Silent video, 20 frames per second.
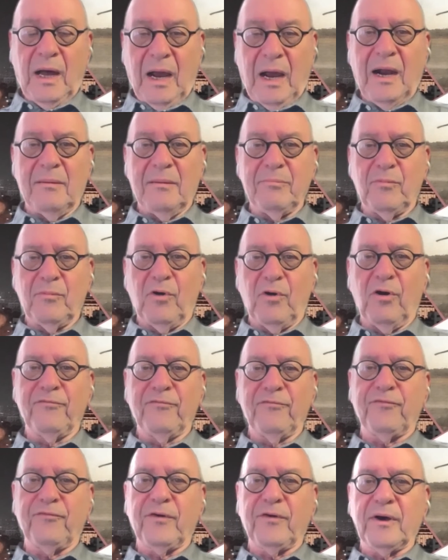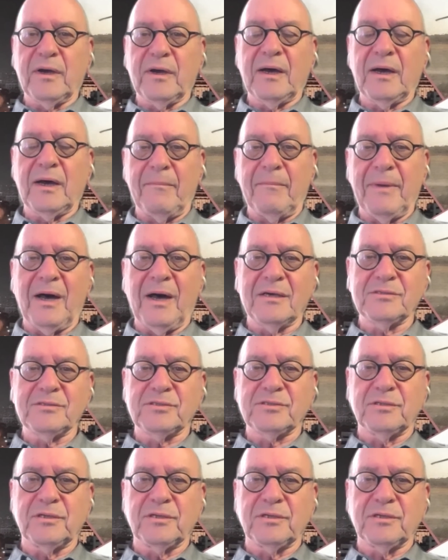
arm of Hamas,